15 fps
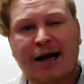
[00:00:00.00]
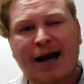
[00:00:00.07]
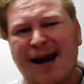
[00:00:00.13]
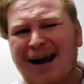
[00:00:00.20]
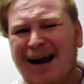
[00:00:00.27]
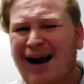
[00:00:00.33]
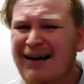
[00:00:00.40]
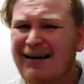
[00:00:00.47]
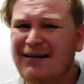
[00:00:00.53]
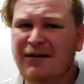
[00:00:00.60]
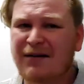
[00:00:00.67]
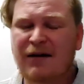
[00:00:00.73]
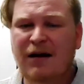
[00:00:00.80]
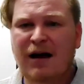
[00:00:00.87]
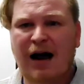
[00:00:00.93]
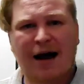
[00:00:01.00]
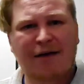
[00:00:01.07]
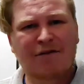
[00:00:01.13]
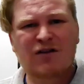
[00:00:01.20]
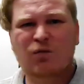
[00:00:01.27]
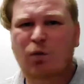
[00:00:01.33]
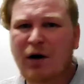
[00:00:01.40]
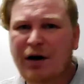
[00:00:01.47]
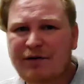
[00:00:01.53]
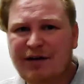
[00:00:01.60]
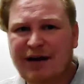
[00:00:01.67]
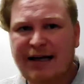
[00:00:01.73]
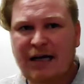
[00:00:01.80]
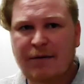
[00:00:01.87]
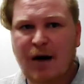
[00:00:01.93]
hey, I have this weird
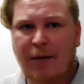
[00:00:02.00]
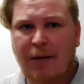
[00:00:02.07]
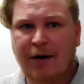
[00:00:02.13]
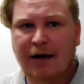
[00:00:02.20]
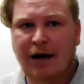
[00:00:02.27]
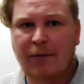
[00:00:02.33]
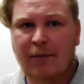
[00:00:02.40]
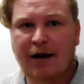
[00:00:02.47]
thing keep popping up.